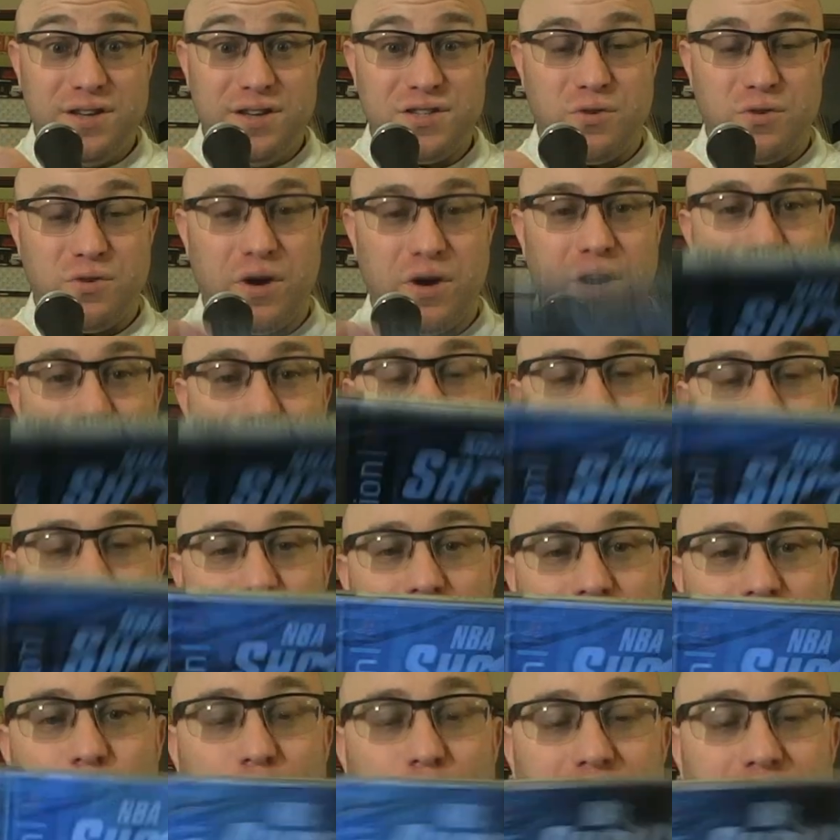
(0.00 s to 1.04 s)
So we're going to go ahead and we're
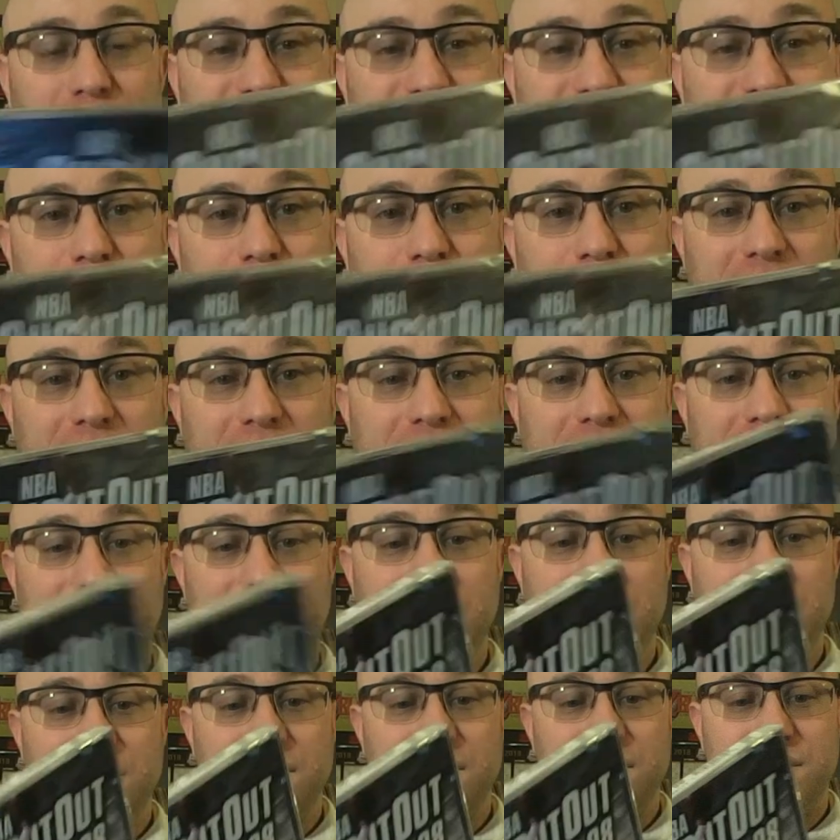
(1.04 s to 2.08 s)
going to open this up
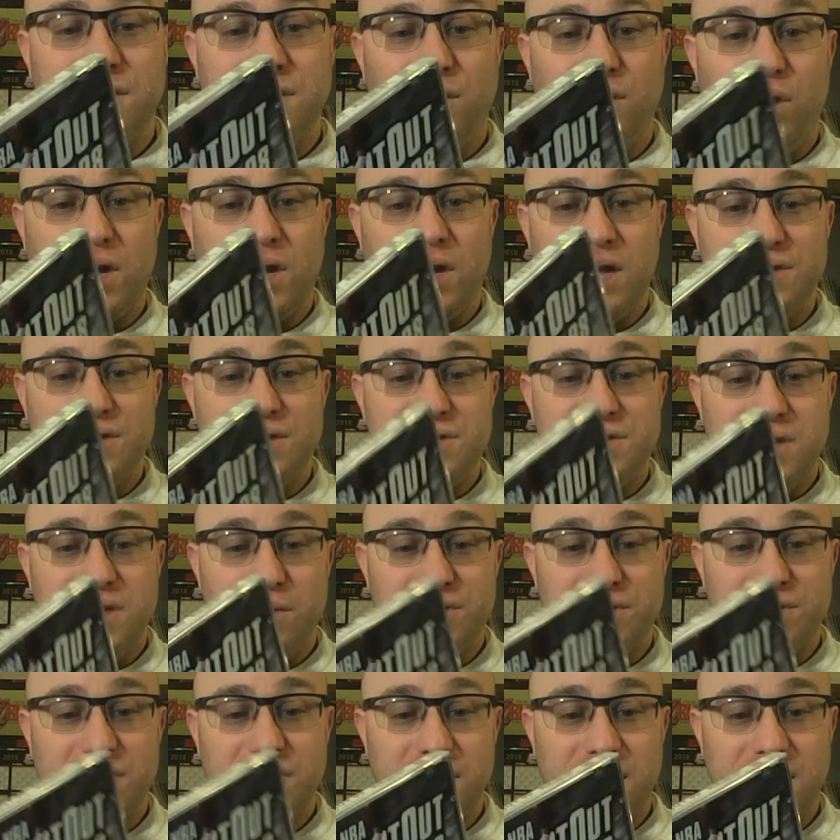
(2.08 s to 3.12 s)
and look and see
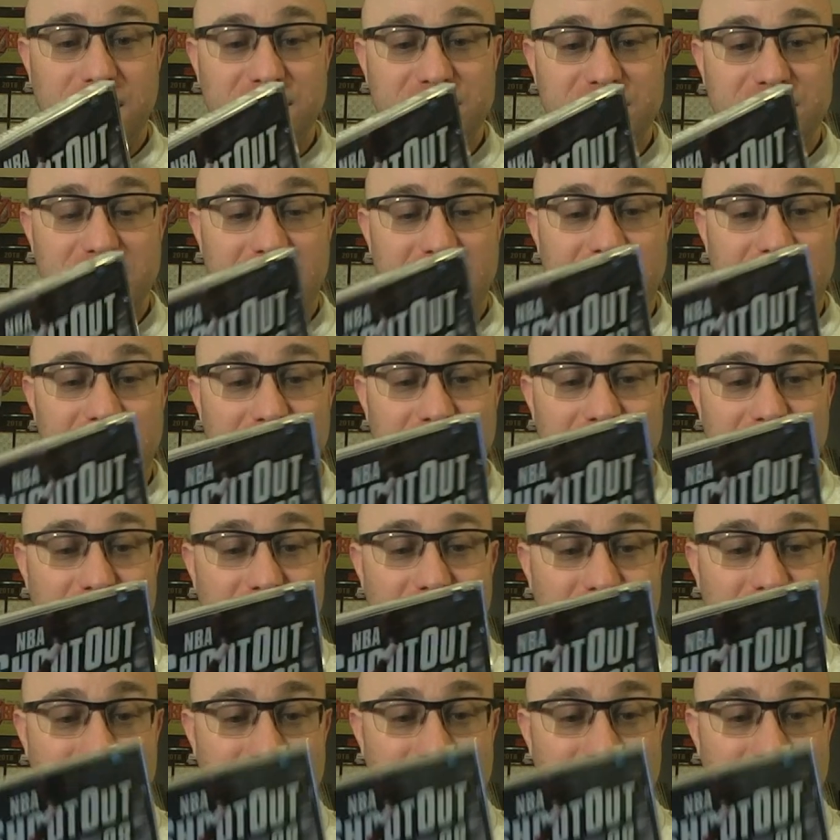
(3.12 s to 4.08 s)
what's on the inside here.